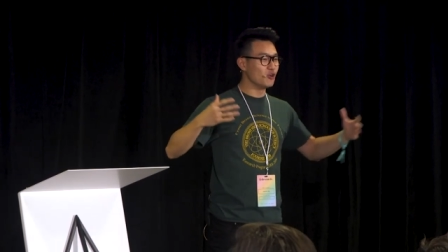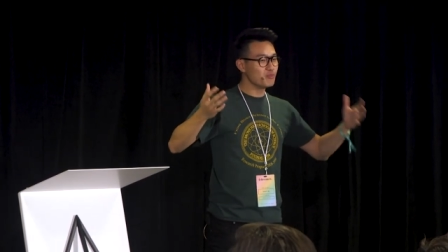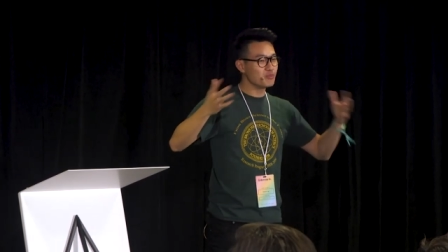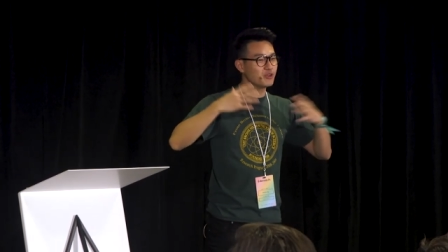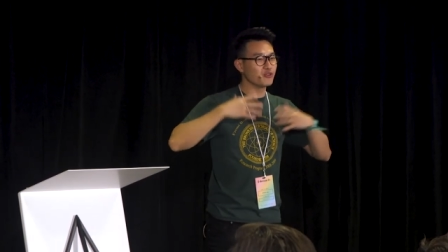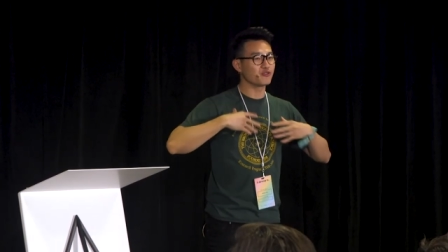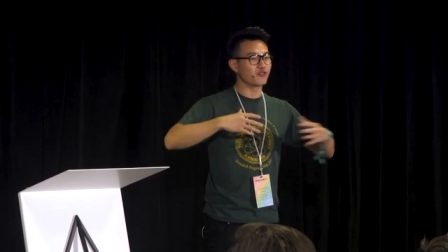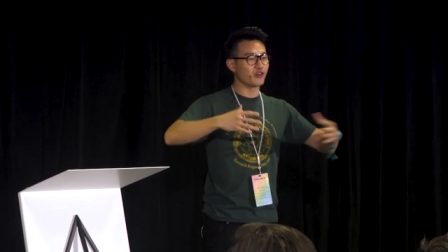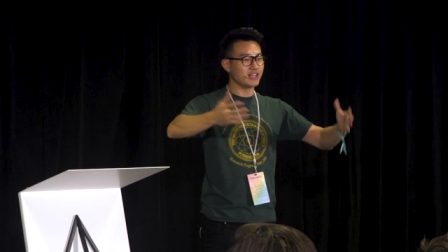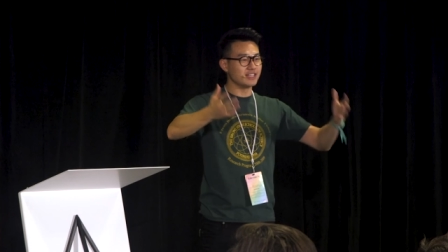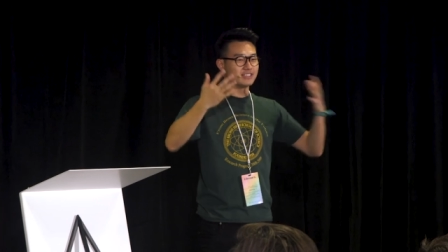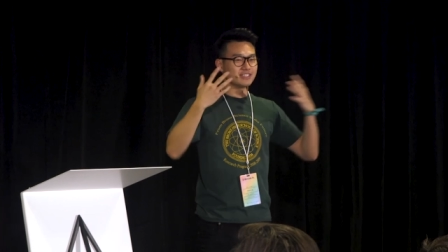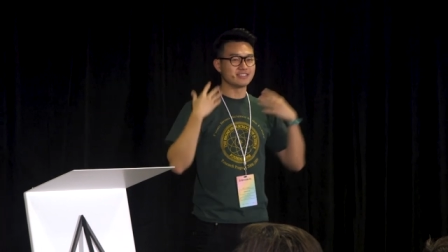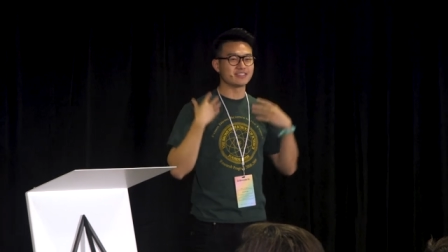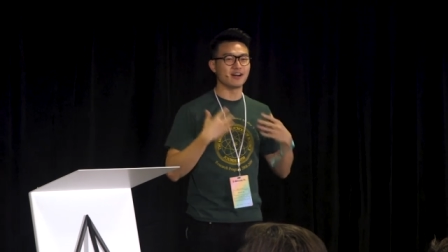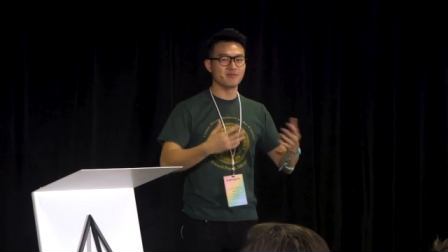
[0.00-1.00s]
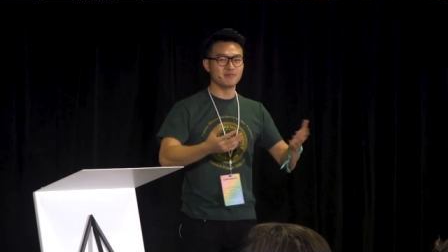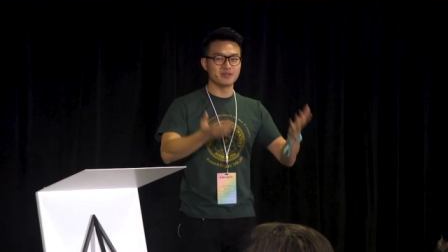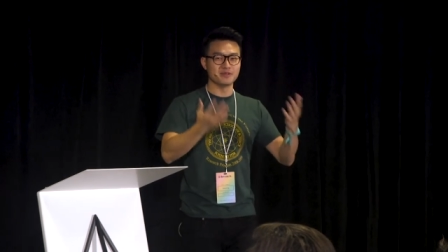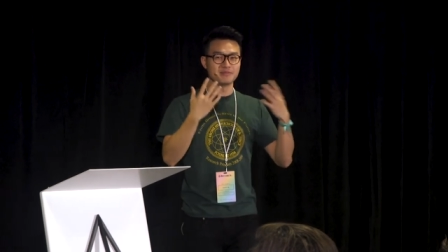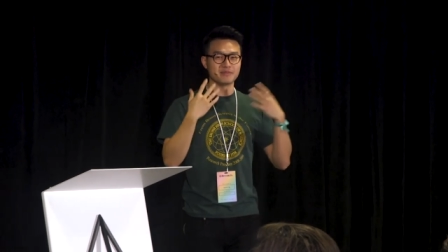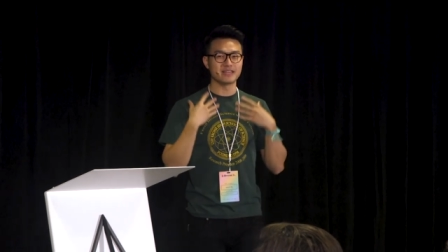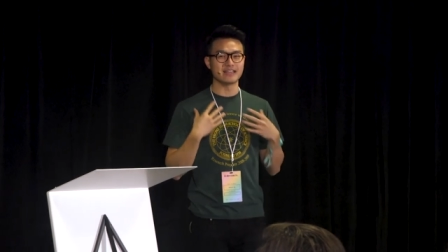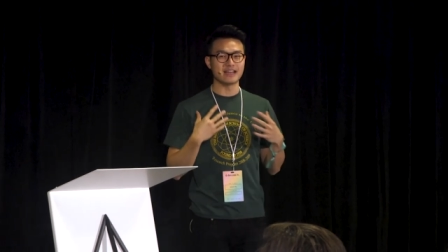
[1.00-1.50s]
Don't be afraid to come
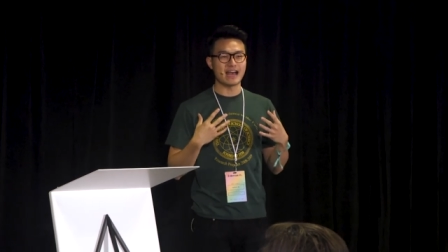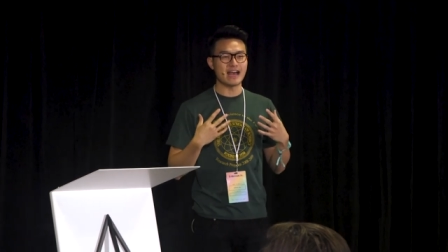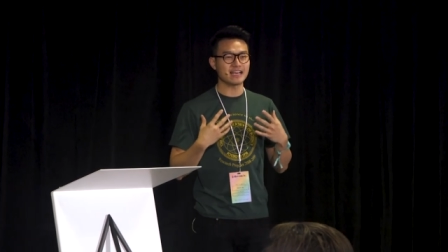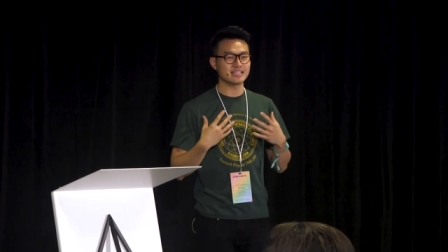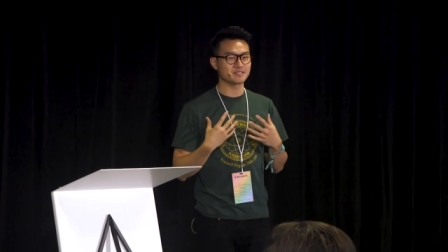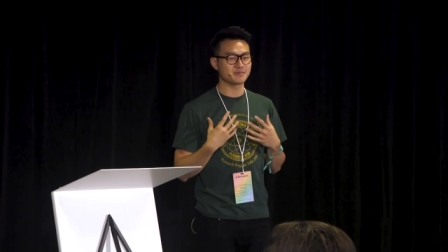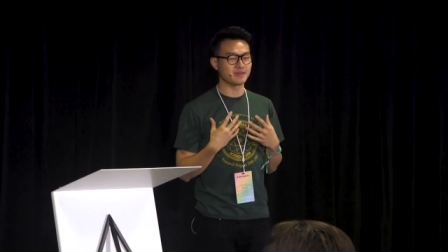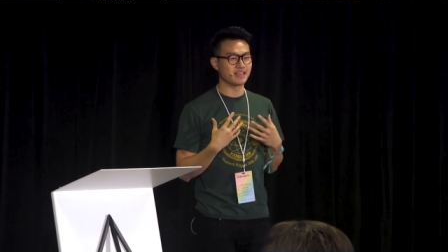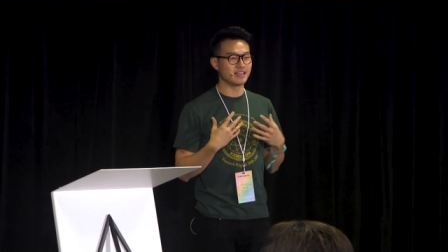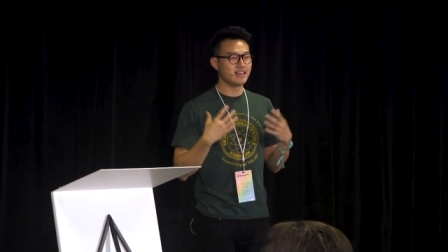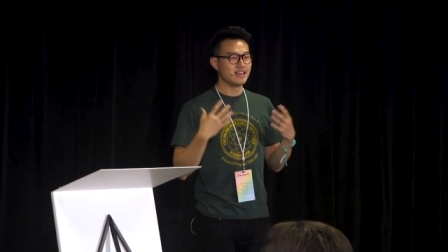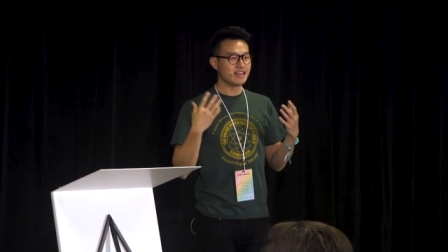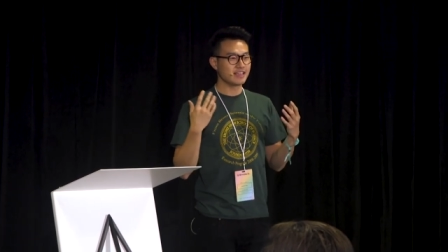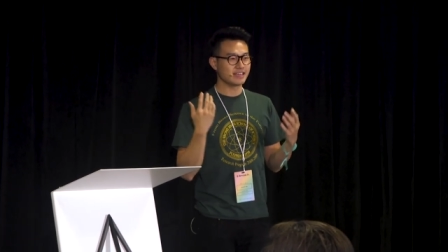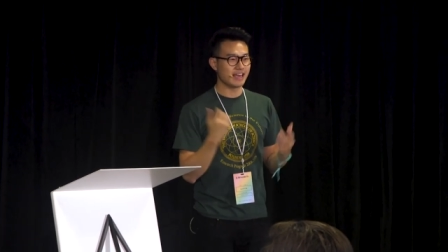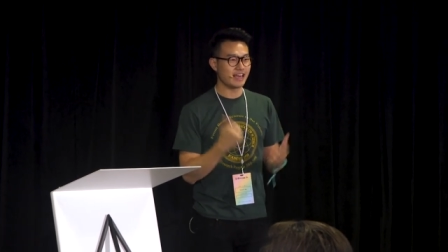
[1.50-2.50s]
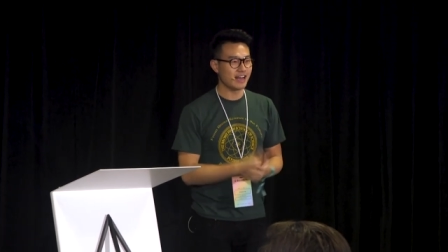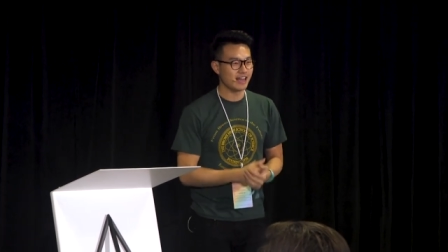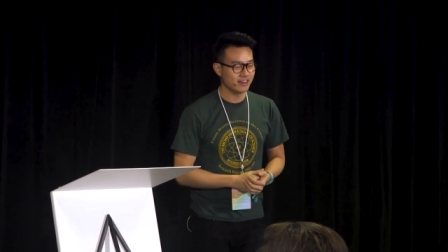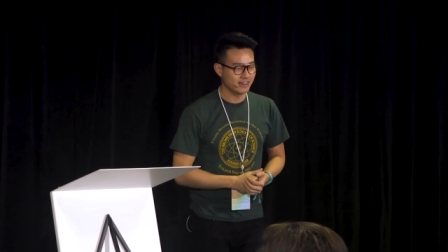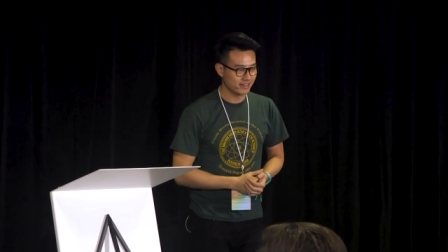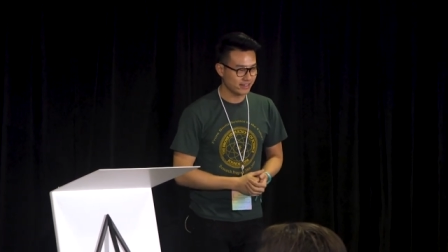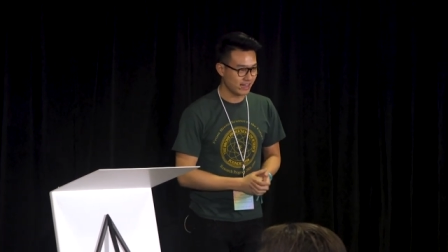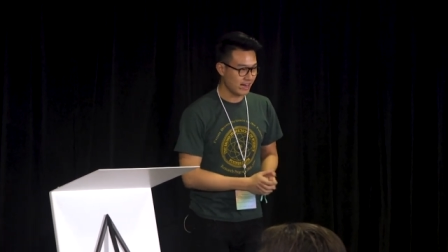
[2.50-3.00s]
to me and ask me, can
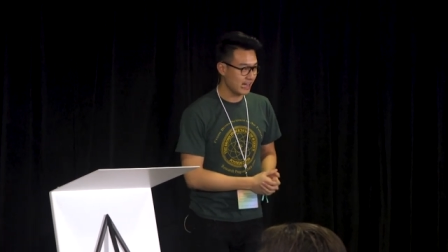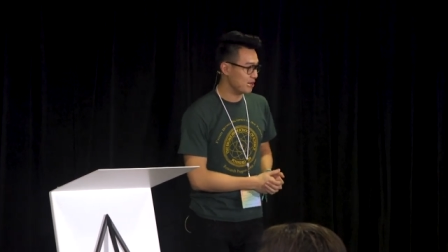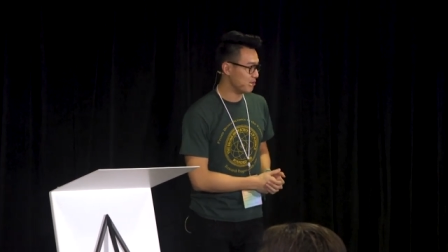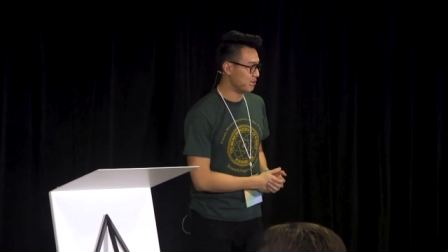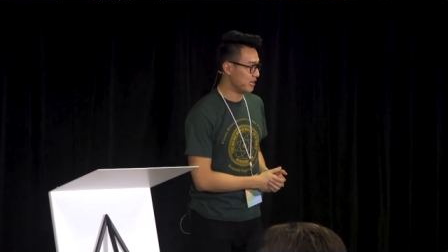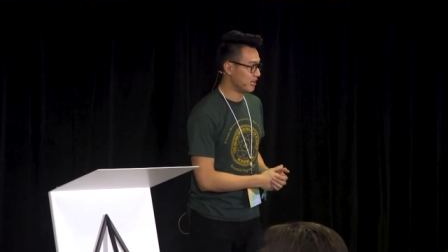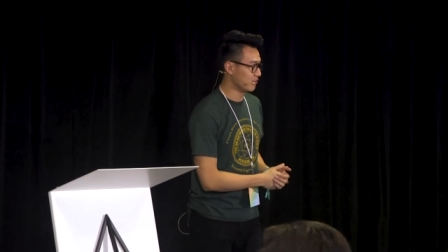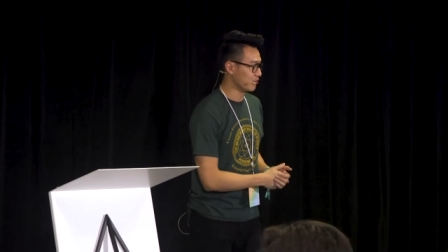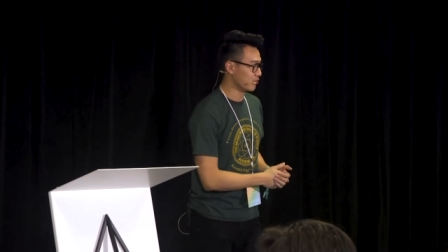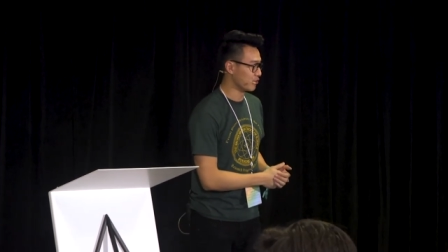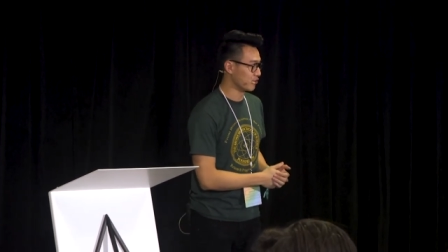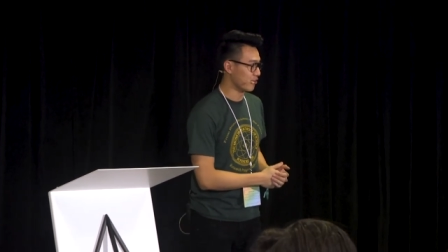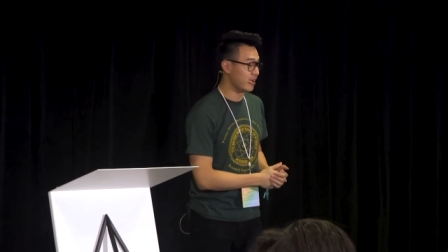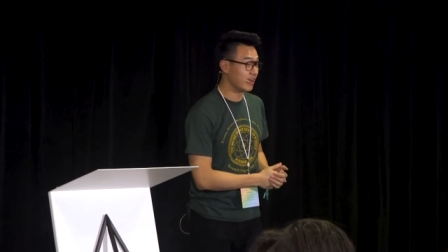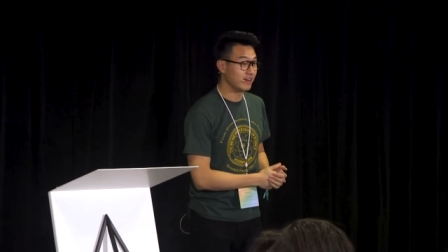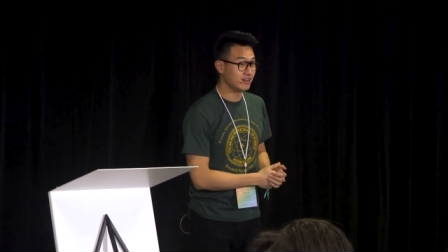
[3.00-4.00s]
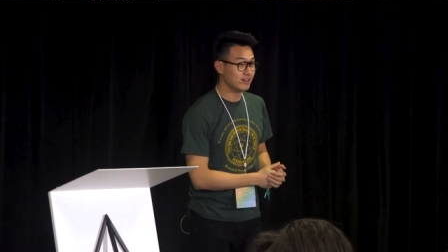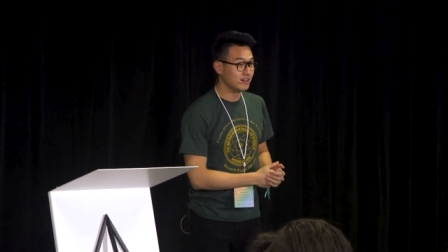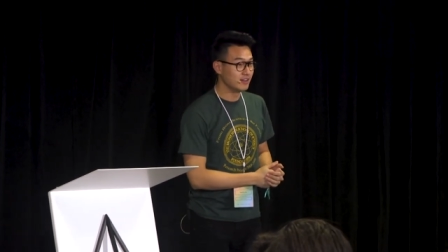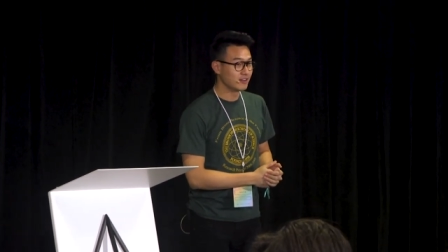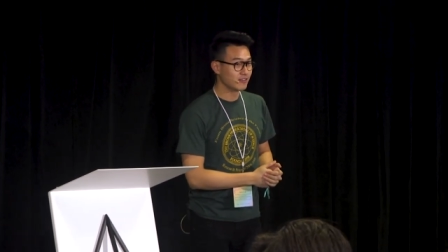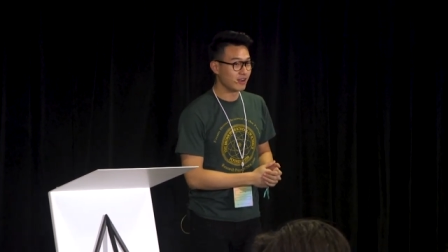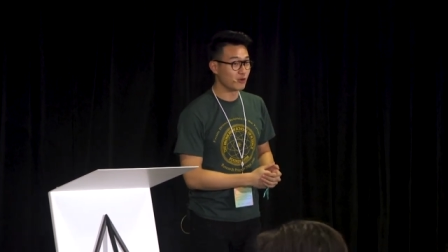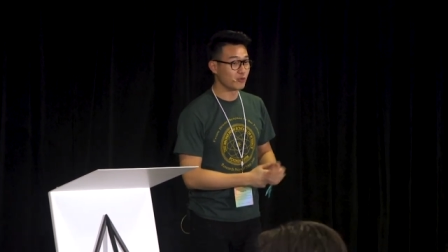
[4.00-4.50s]
I, can I apply for a grant,
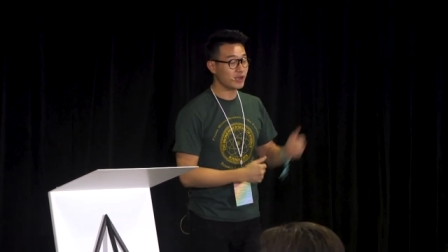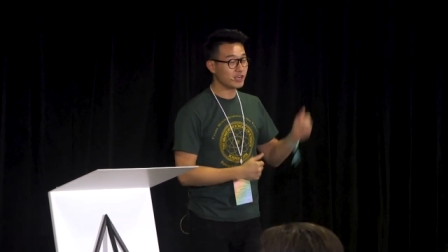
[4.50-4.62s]
right?